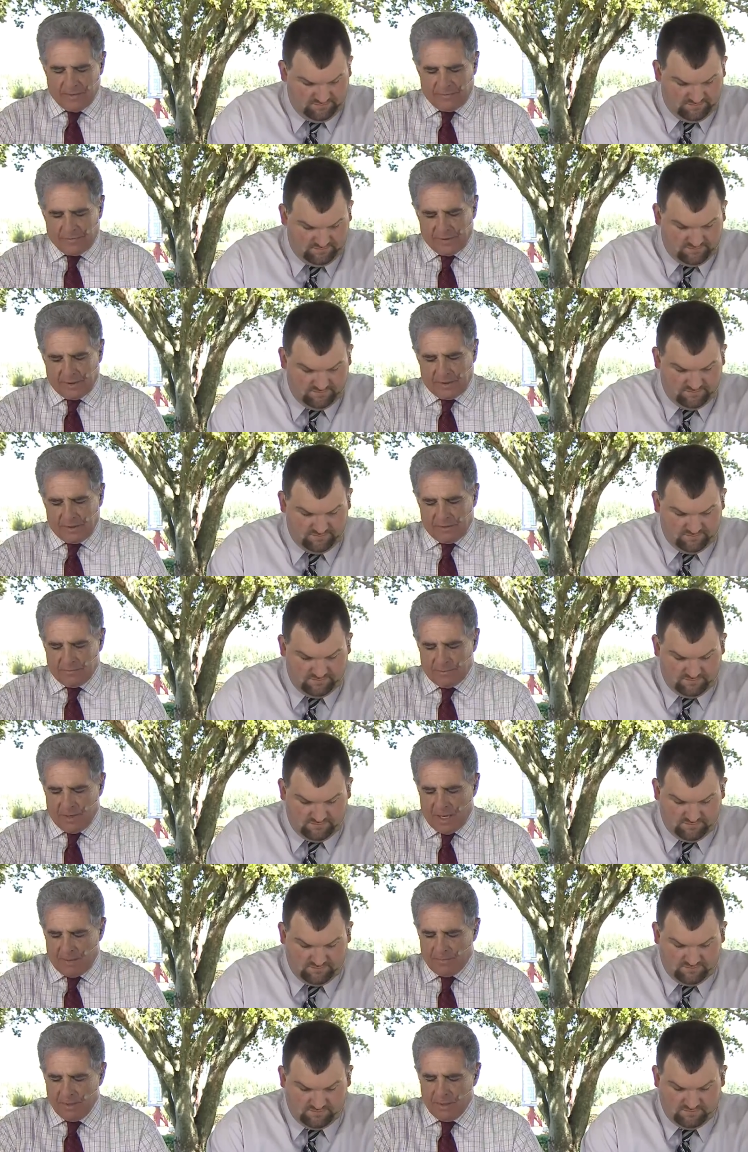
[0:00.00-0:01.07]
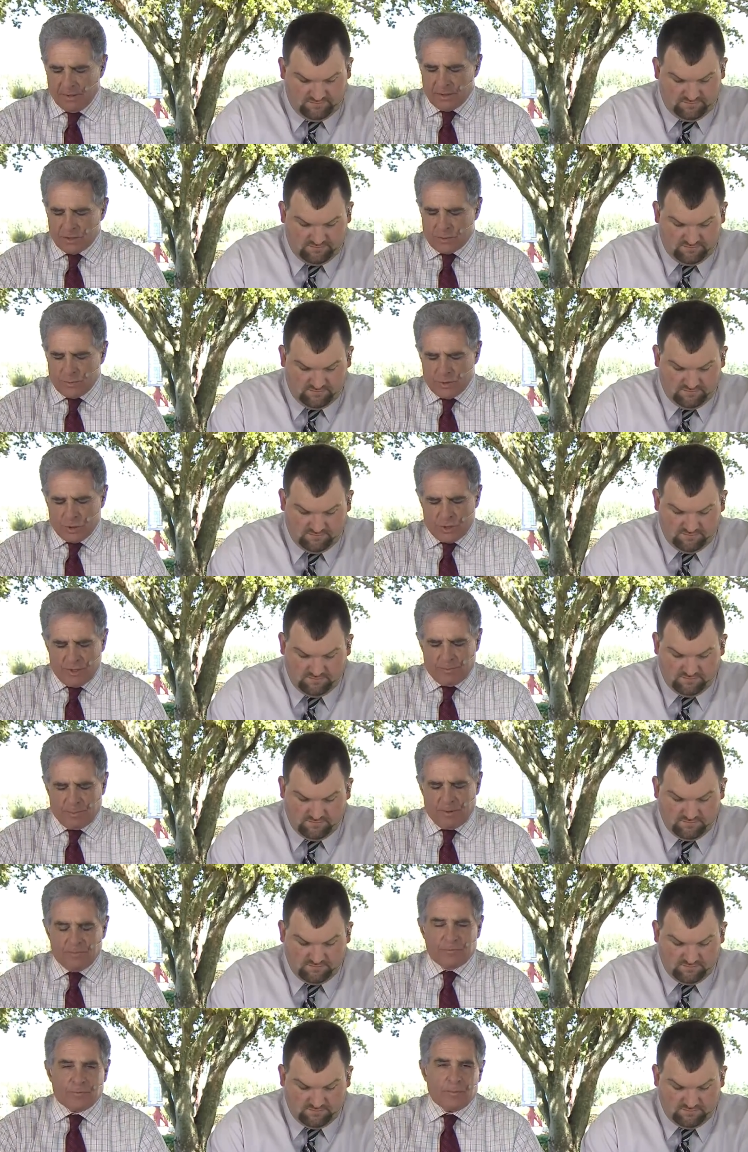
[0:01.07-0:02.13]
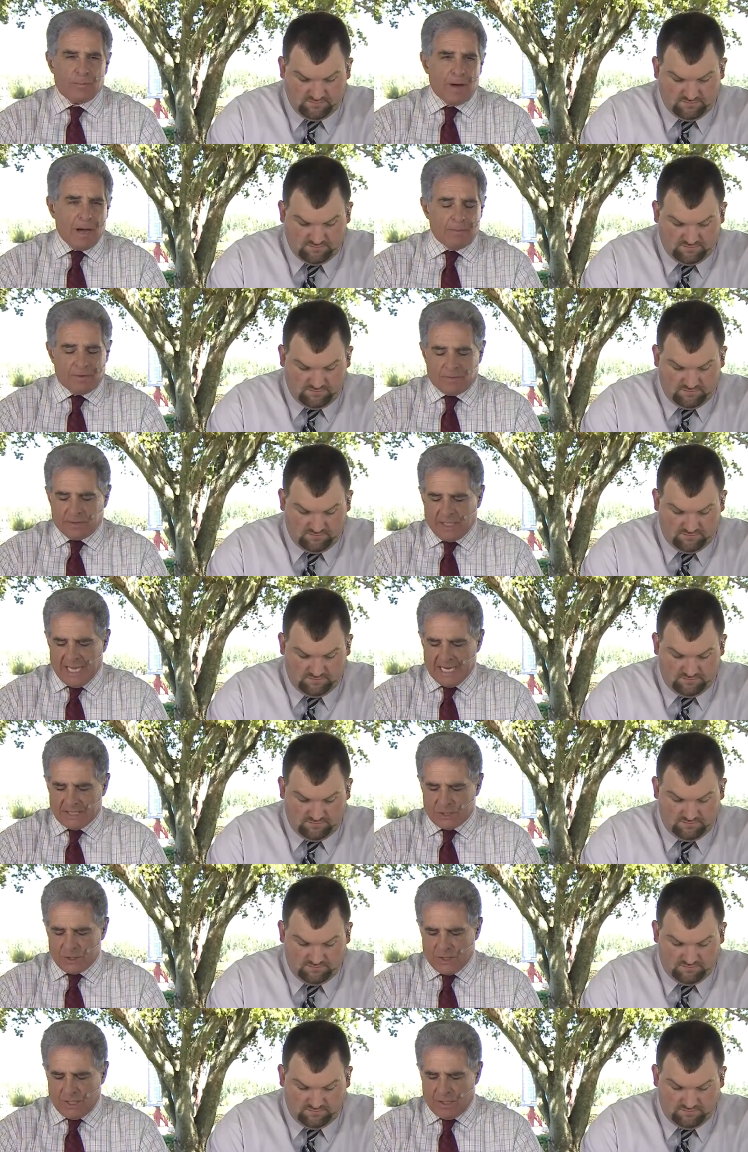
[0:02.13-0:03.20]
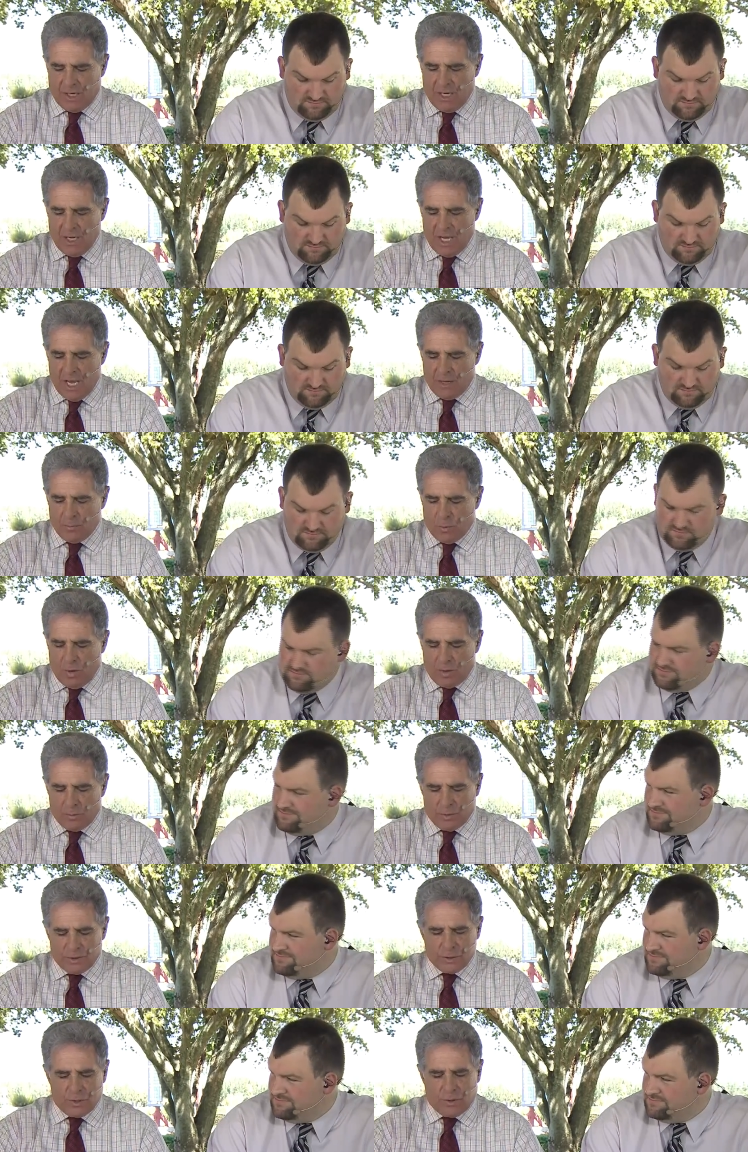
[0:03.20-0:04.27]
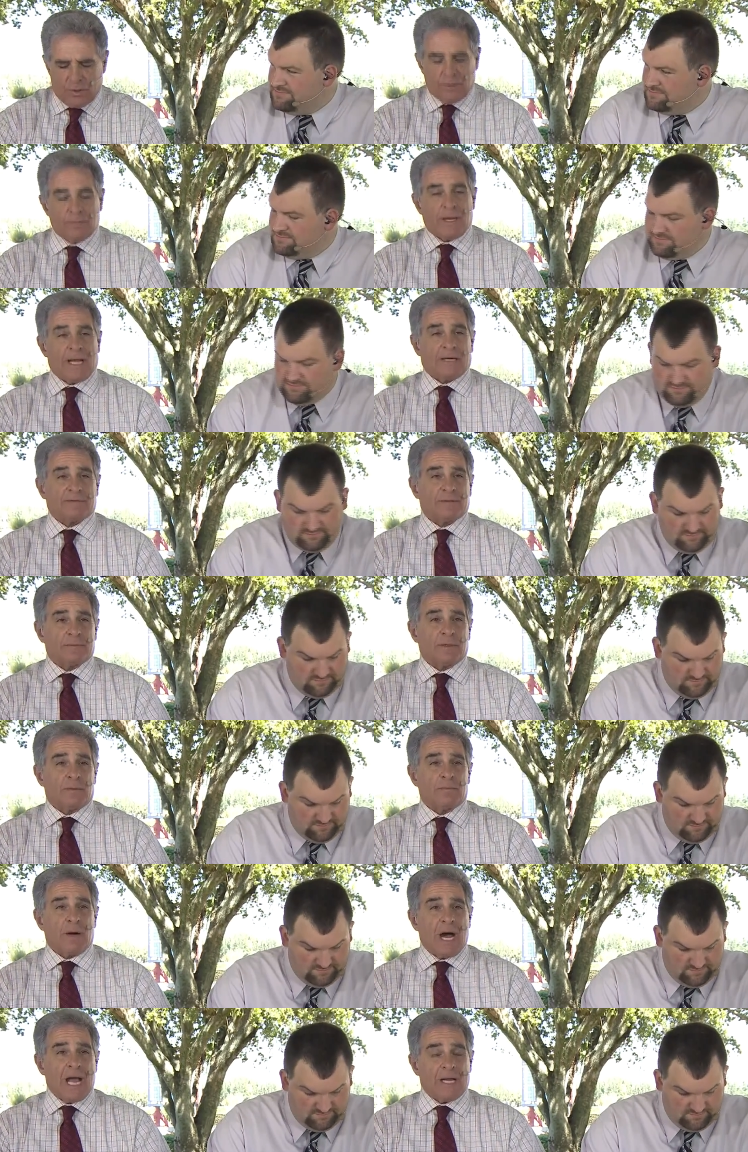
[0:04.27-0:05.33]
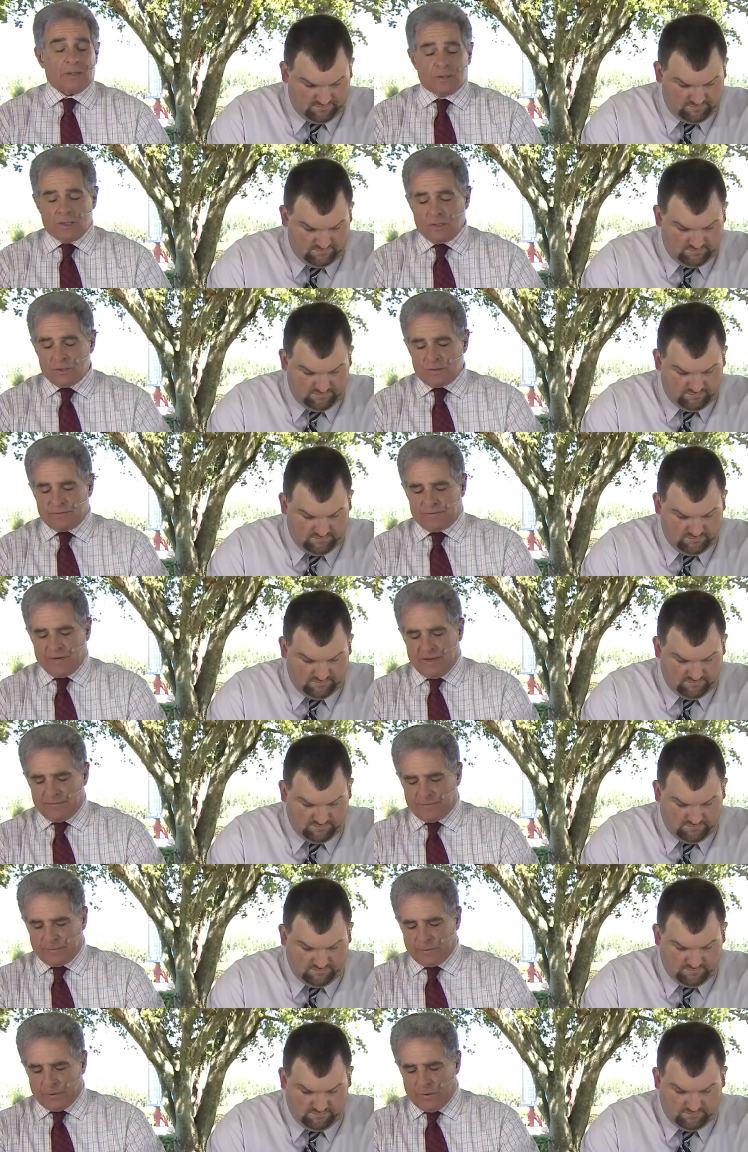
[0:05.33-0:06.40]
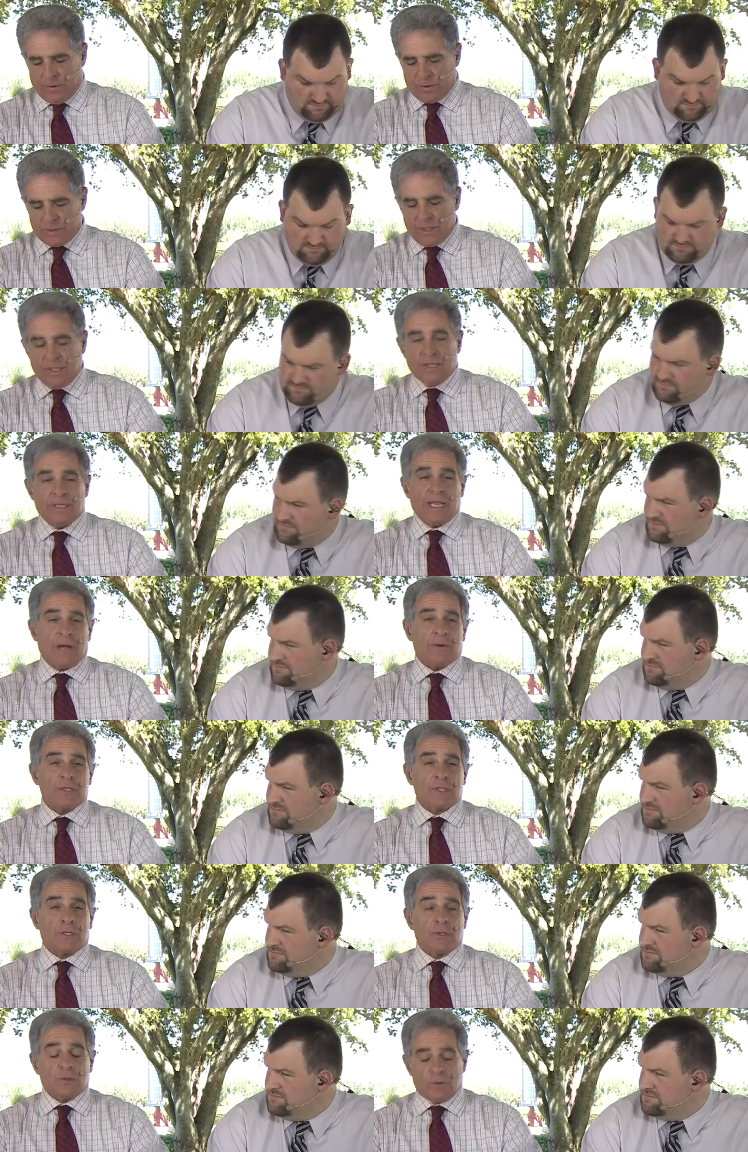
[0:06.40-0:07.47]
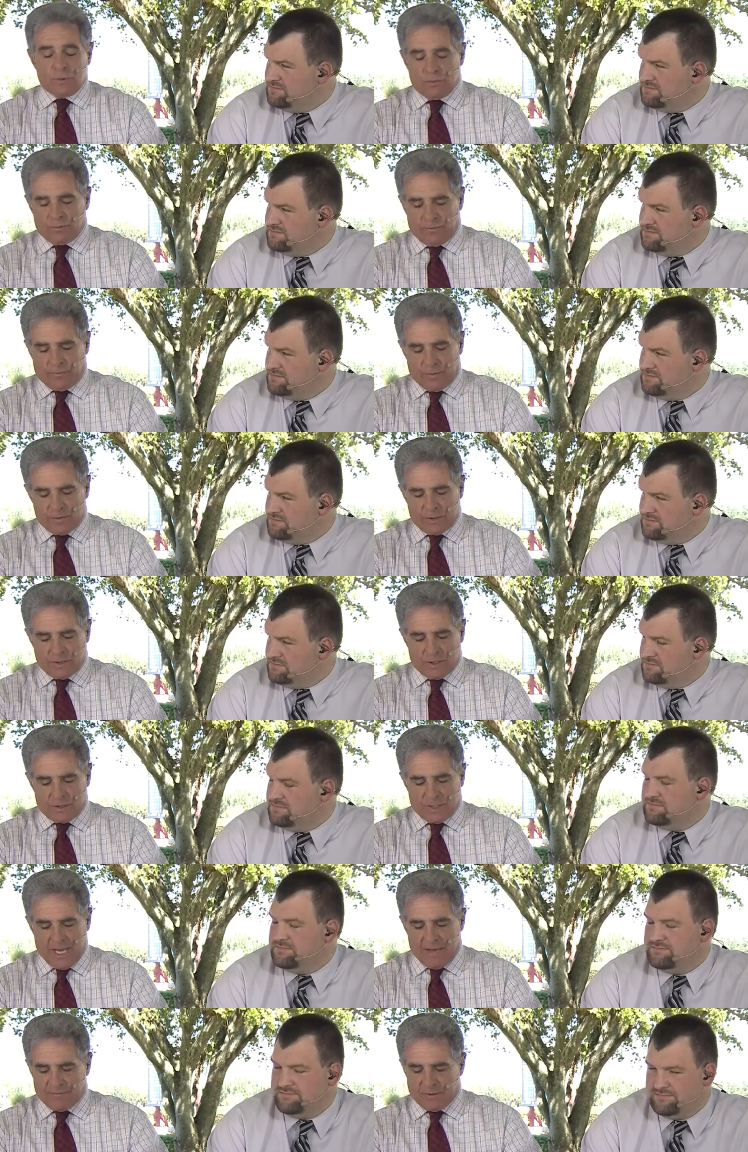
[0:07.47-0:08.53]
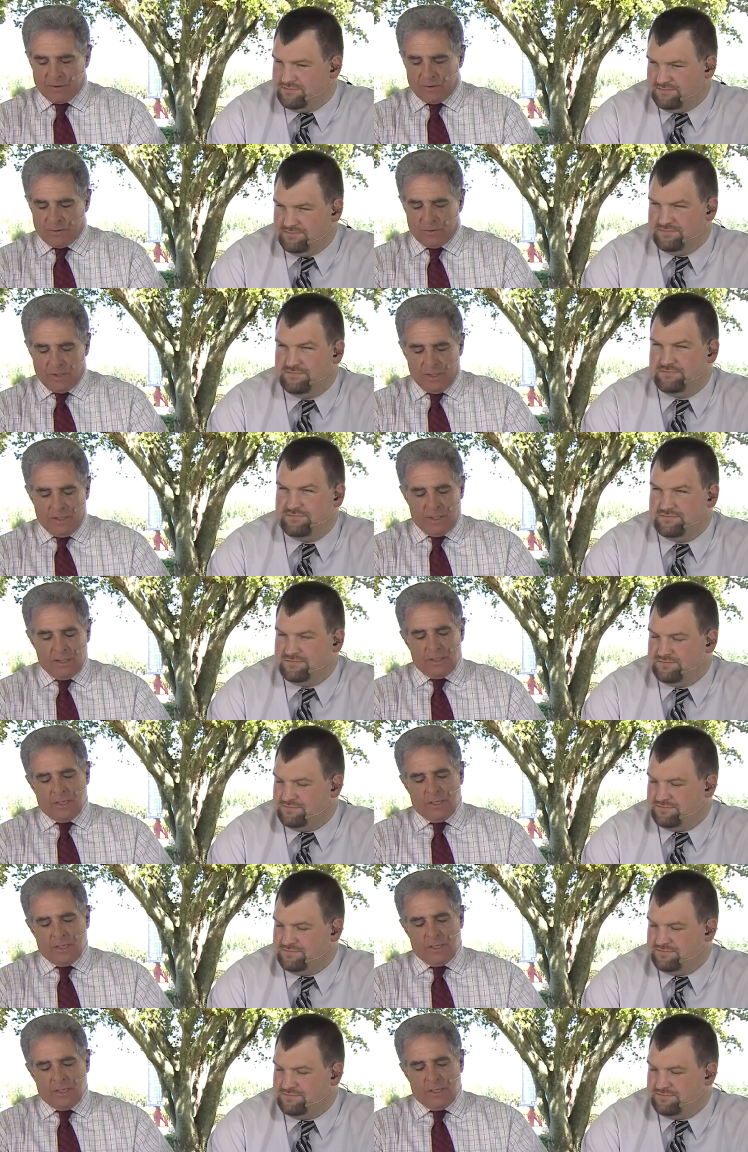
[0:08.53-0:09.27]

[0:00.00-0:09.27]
Speaker 1: thinking of mom. This one shipped him from mom Monmouth last year and won when turning back from a mile to five furlongs. Now he's going to do the reverse this afternoon. He,